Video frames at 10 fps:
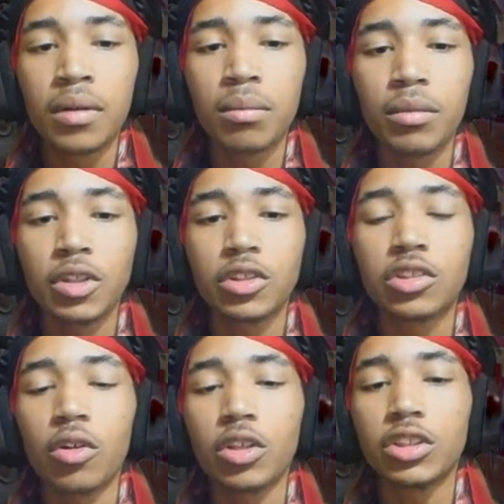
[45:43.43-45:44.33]
Misuto
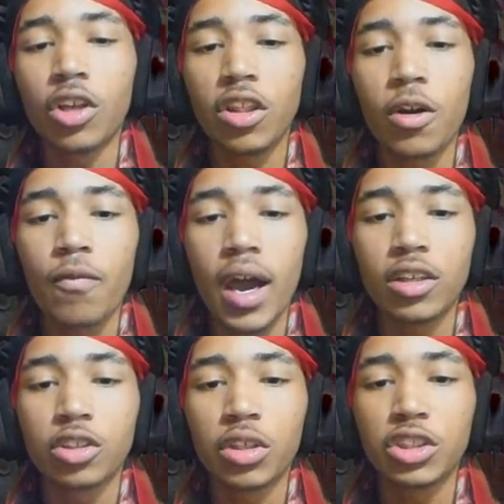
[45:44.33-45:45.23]
inserted Nirvana's
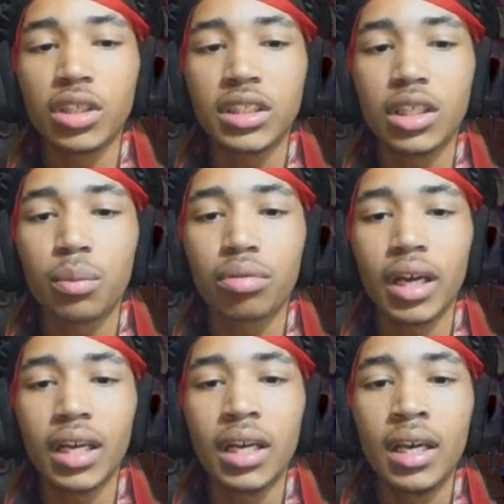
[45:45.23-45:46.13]
crystal into
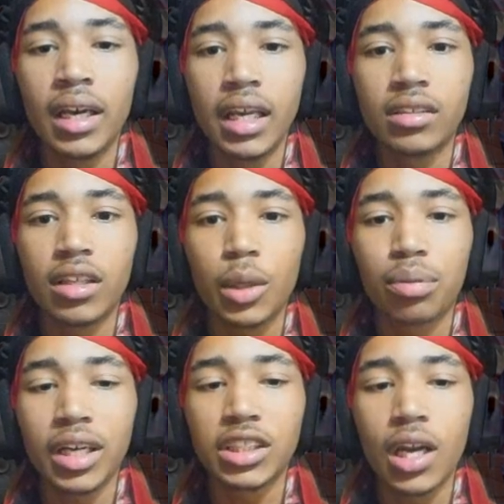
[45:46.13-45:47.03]
the, into the
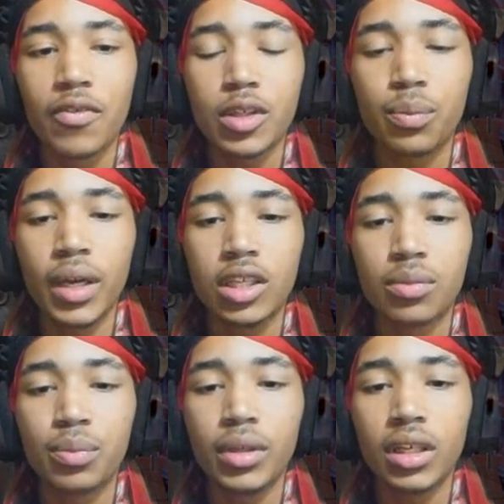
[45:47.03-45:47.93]
depression of his in his
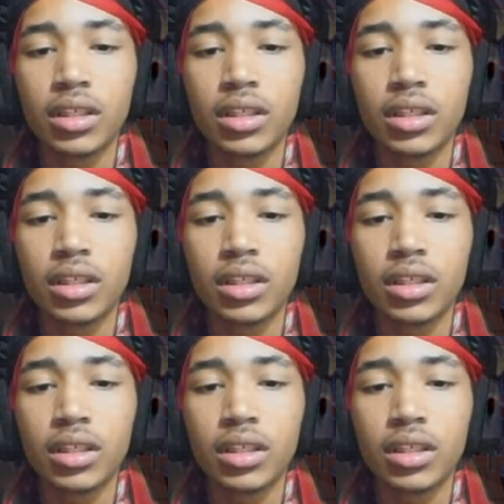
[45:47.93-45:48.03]
book.